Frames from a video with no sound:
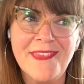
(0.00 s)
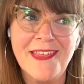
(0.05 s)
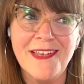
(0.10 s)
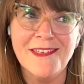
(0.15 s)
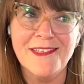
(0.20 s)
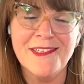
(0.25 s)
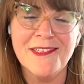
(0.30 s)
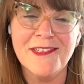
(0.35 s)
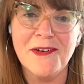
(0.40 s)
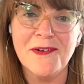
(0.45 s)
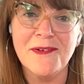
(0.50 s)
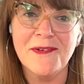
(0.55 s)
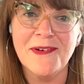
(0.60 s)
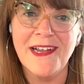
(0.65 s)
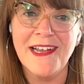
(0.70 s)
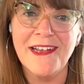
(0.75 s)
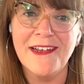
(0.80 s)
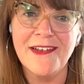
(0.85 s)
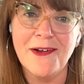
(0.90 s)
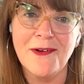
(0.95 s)
so
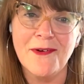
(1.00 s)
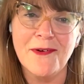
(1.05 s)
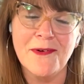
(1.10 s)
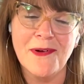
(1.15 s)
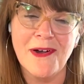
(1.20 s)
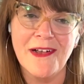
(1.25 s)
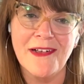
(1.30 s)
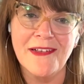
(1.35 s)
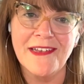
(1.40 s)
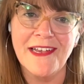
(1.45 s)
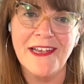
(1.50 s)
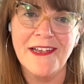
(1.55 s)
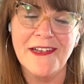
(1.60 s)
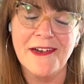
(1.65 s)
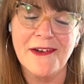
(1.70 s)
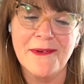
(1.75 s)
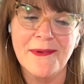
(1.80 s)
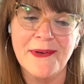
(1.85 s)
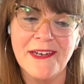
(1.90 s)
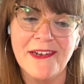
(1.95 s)
I
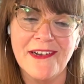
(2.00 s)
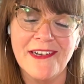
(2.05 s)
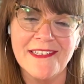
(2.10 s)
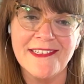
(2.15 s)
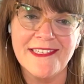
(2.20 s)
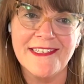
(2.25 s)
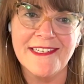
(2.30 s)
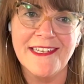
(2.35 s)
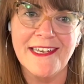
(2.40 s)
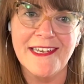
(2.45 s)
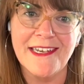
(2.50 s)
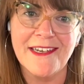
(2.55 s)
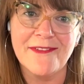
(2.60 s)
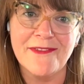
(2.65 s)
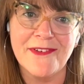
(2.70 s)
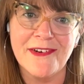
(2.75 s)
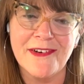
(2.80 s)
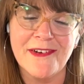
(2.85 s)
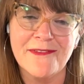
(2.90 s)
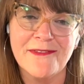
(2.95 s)
owe it all to Nick
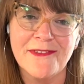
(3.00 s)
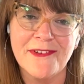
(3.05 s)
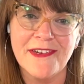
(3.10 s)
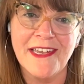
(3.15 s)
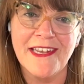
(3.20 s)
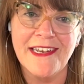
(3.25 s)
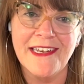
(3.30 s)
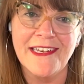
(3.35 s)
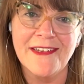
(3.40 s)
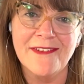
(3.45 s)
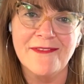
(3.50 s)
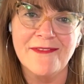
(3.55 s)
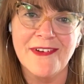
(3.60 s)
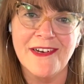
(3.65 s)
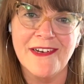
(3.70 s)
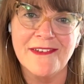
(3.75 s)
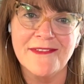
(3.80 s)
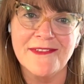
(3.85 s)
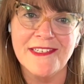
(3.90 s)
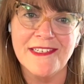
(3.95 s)
for getting
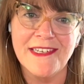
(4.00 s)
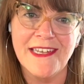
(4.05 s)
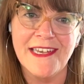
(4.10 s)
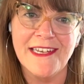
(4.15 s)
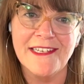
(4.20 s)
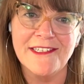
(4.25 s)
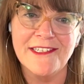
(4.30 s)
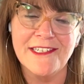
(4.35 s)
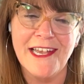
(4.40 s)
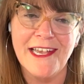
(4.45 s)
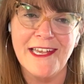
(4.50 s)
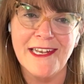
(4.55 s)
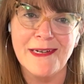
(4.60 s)
involved in AIGA.